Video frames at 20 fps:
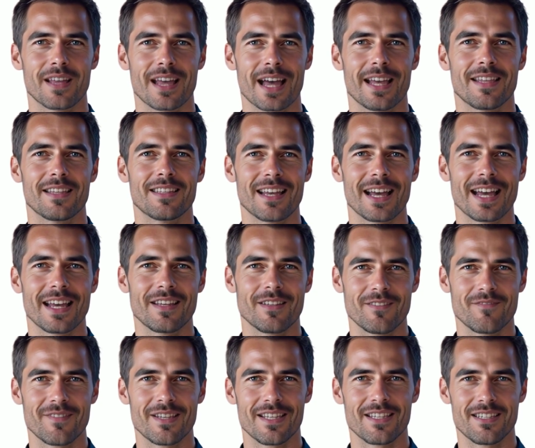and
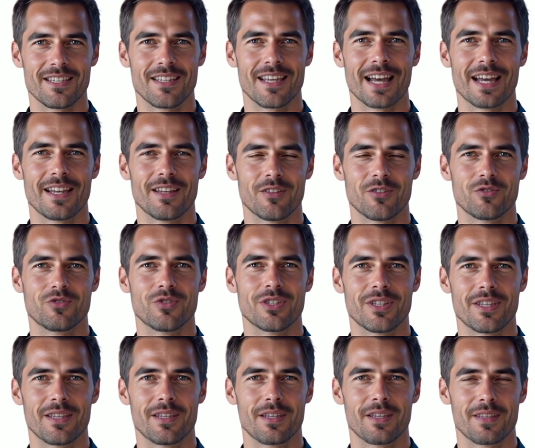elevated
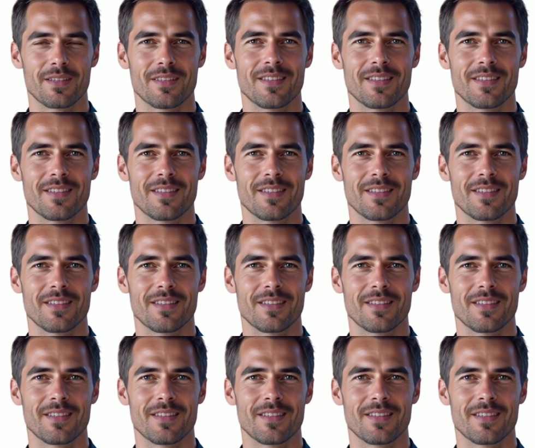energy.